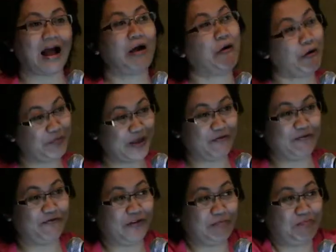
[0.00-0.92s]
I hope they
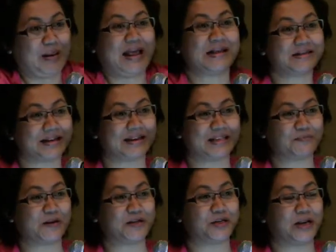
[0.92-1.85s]
will feel pleasant,
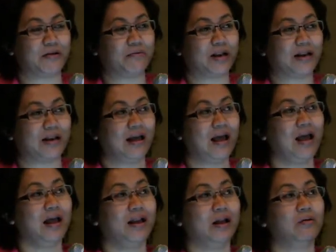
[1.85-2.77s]
especially when
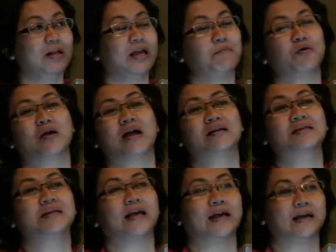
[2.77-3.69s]
they will keep on
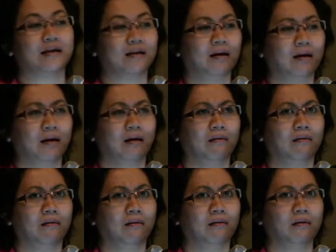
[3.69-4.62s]
asking,
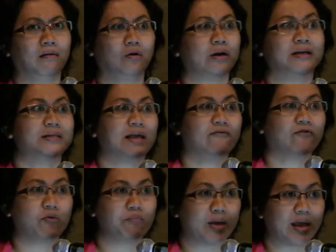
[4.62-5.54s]
not asking
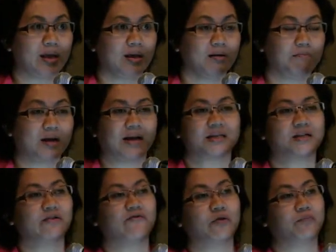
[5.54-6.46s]
from me, but
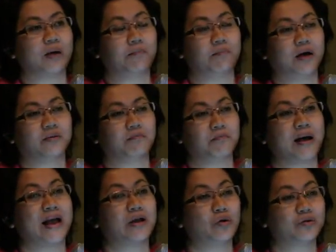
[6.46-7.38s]
asking about
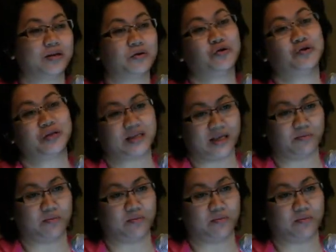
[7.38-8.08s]
my daughter who is